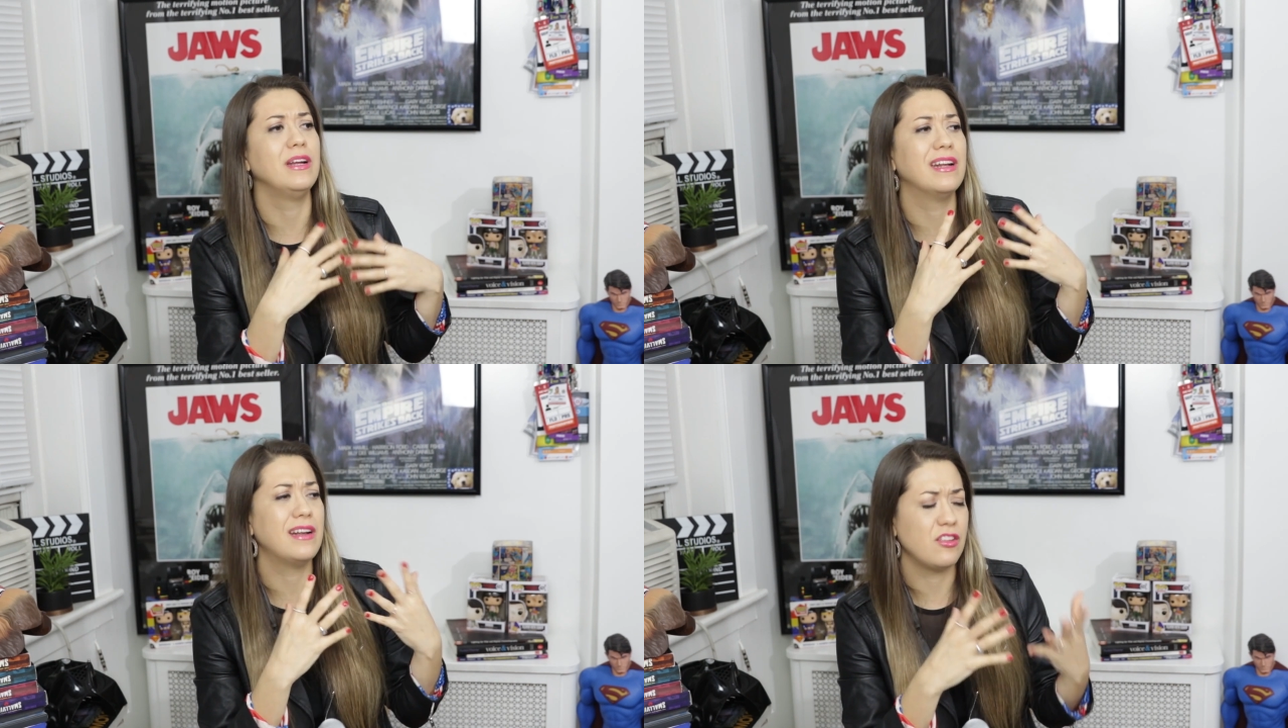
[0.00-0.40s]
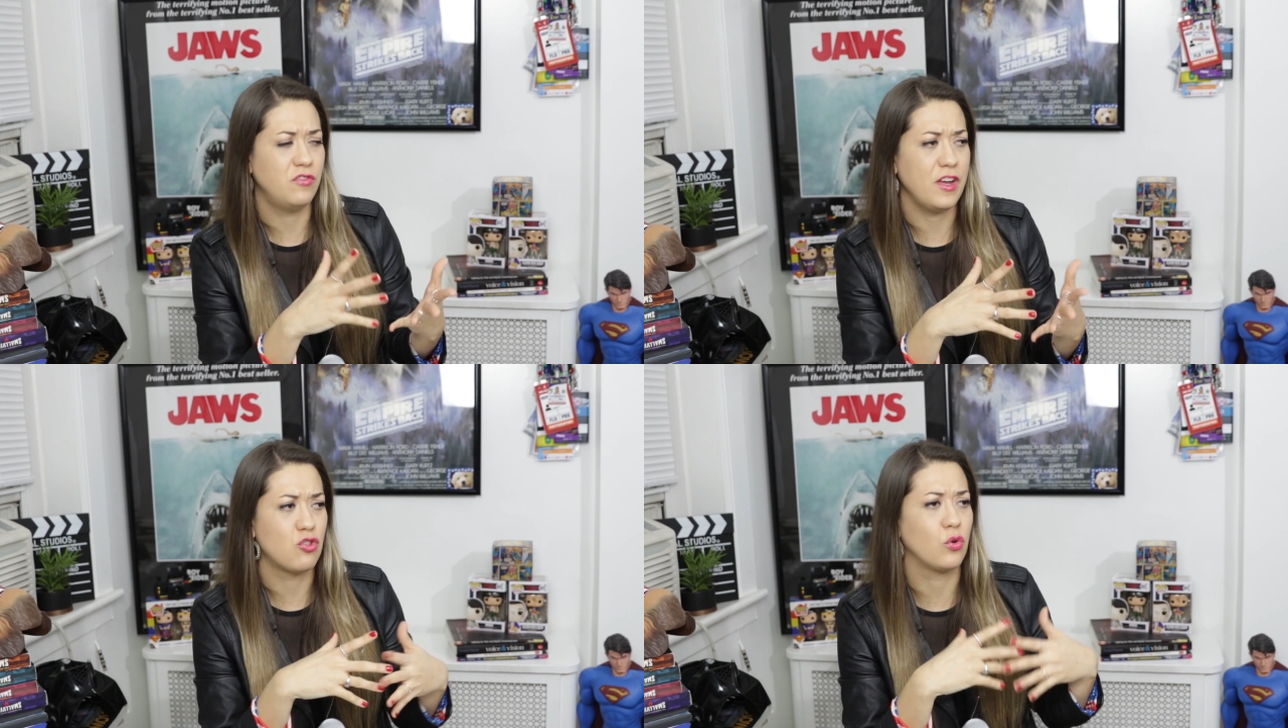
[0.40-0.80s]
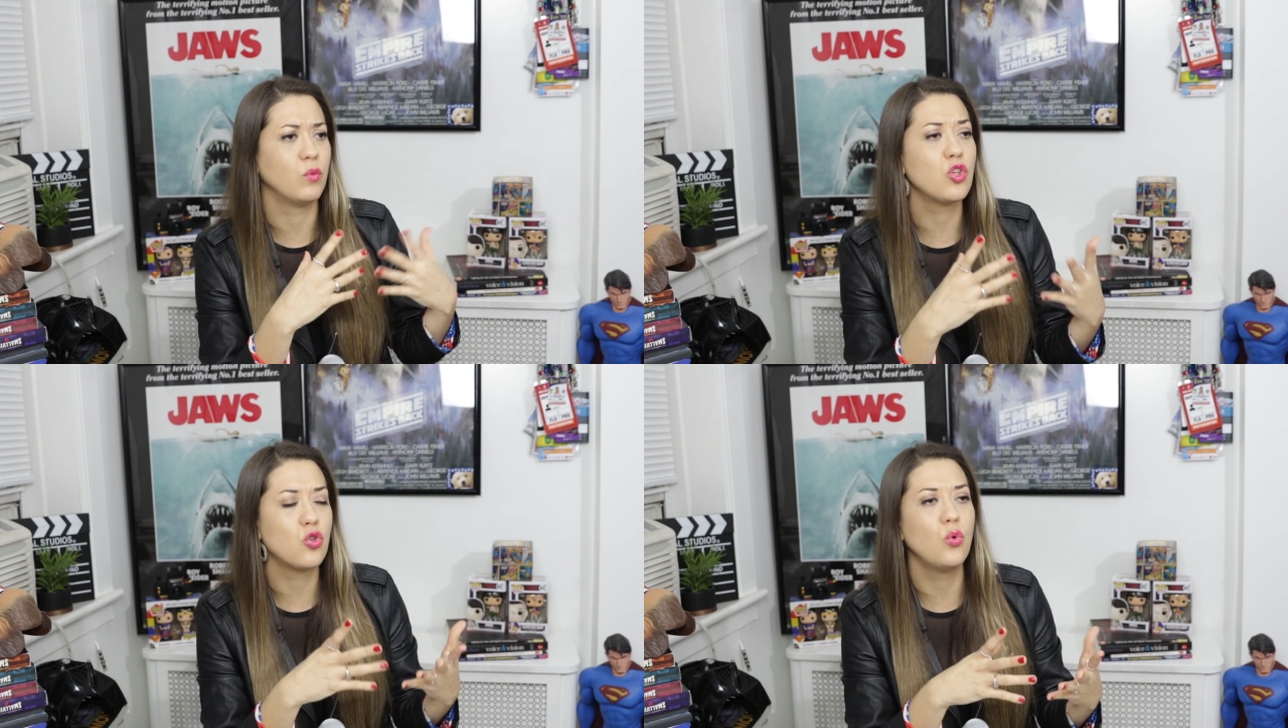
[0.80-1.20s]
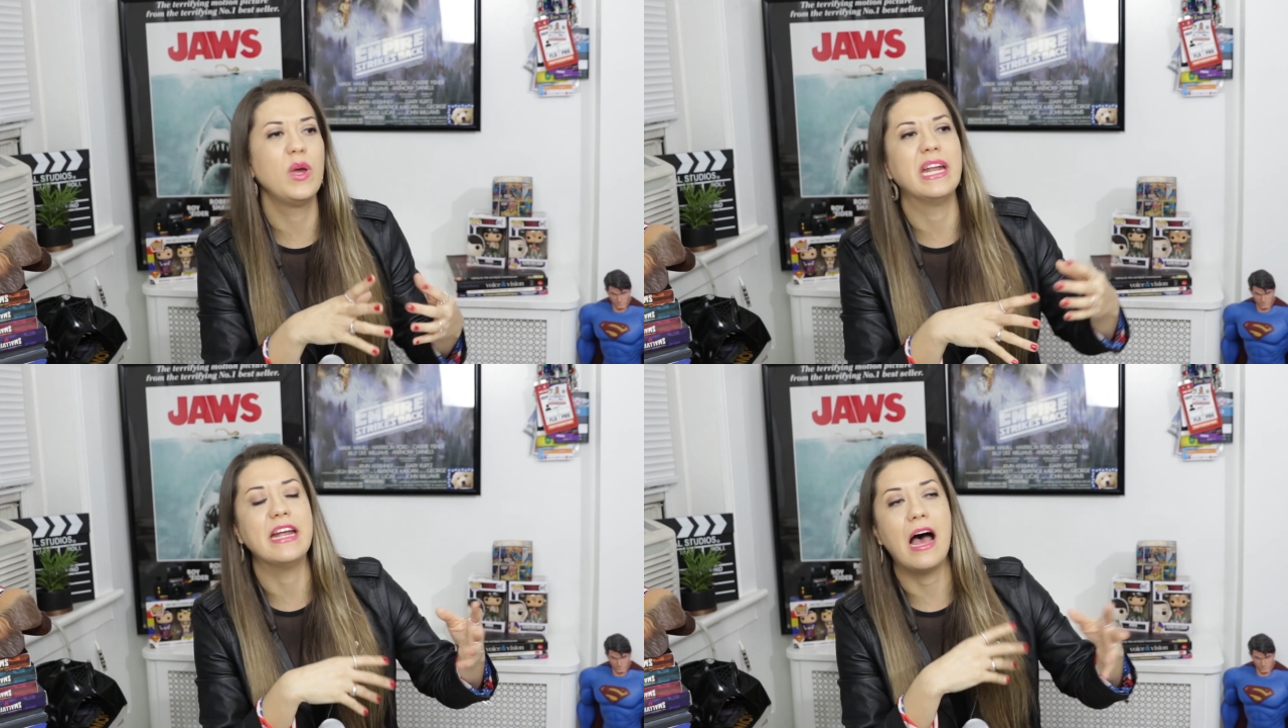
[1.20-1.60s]
in an adventure with
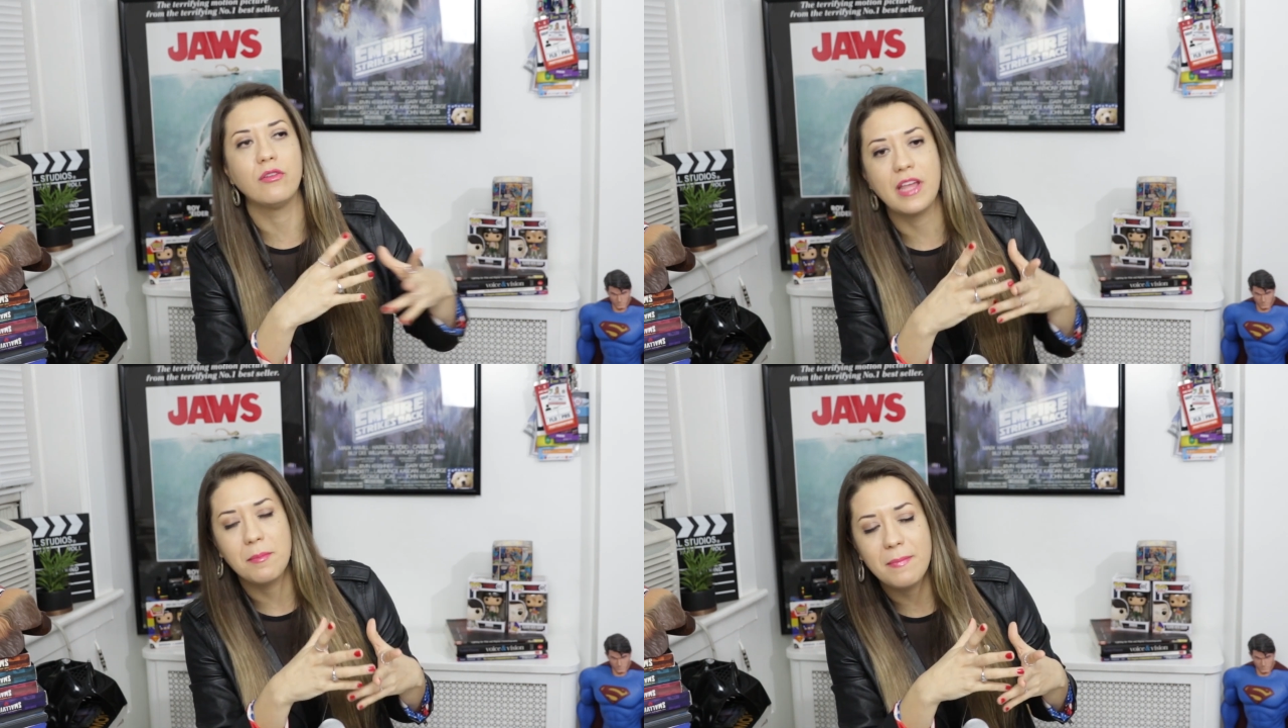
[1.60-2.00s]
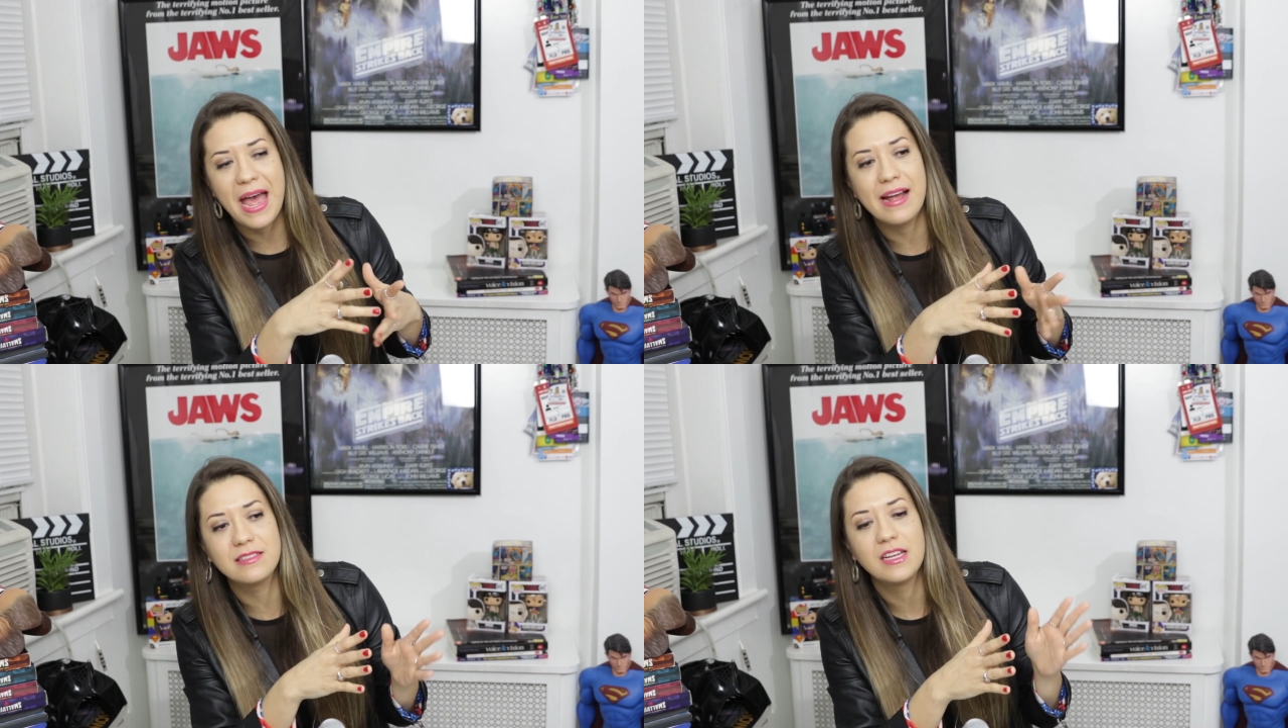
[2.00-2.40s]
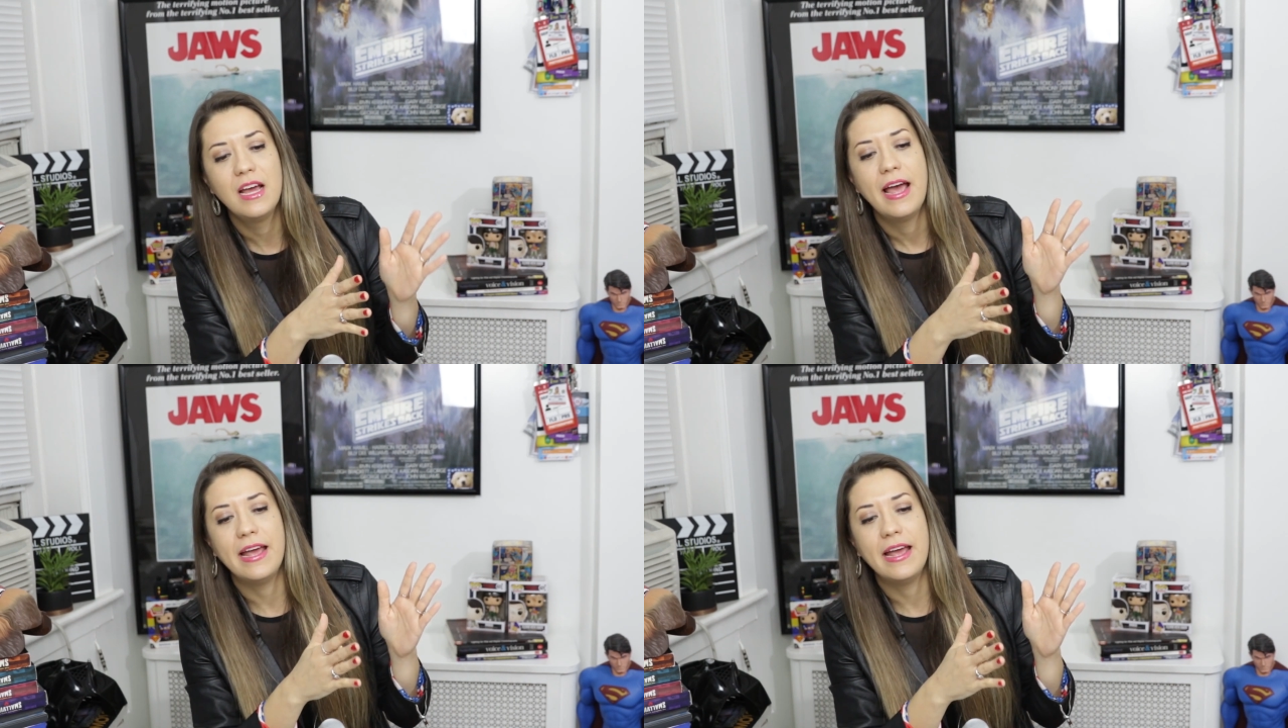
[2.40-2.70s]
Chewie and how they met,